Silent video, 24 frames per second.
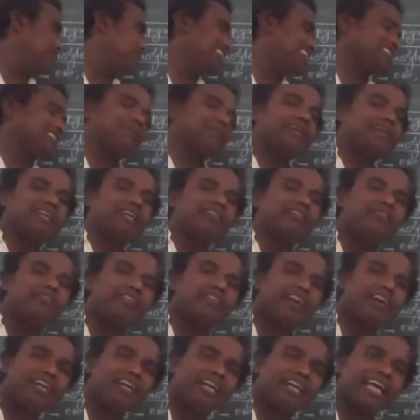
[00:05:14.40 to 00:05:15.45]
plasma, and
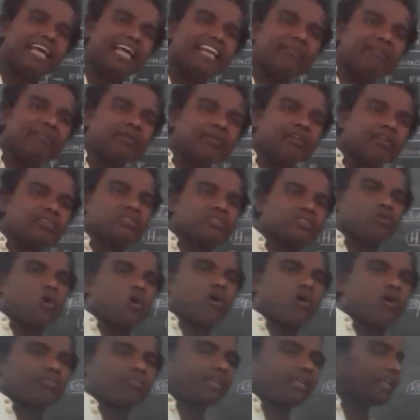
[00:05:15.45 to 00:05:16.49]
different animals on